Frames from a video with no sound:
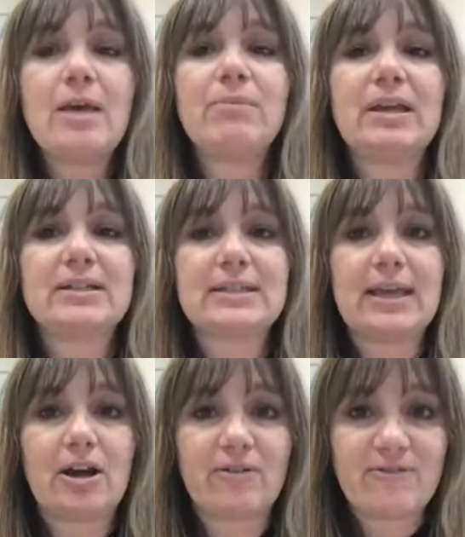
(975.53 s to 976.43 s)
because
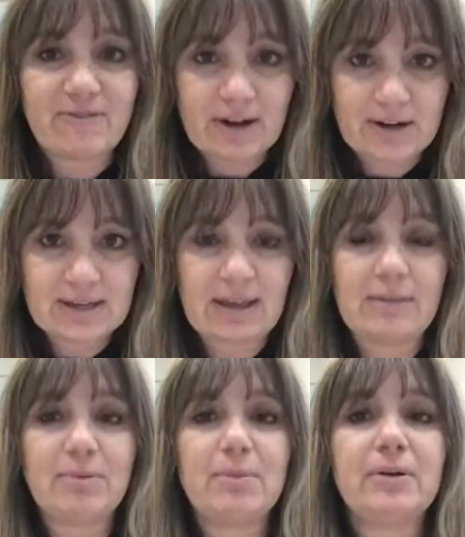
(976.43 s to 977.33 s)
they are very
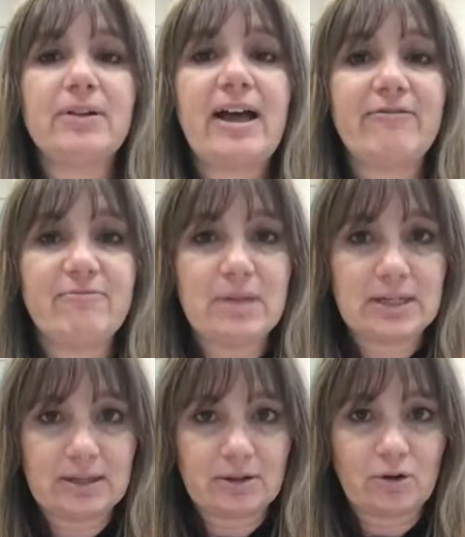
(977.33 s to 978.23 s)
capable of
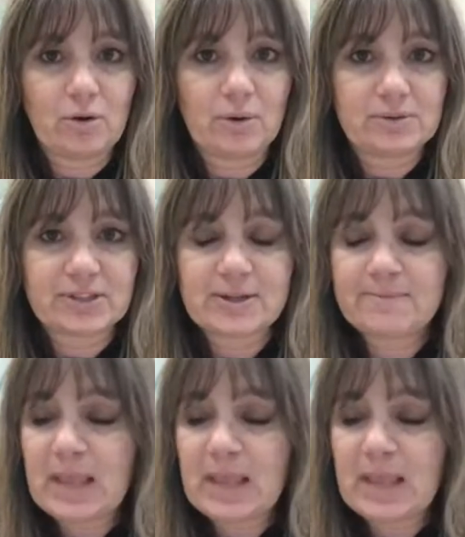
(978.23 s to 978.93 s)
meeting their goals.